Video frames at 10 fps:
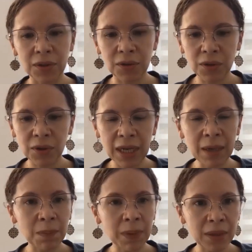So
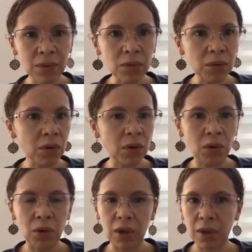they are
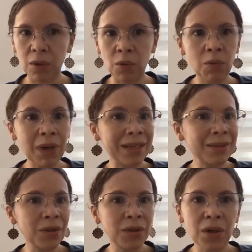asking you to
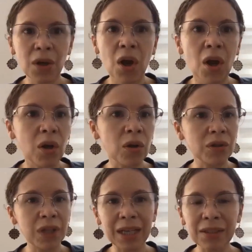say something
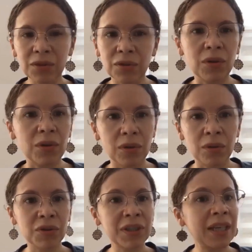about
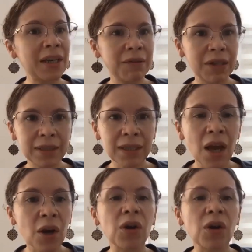the links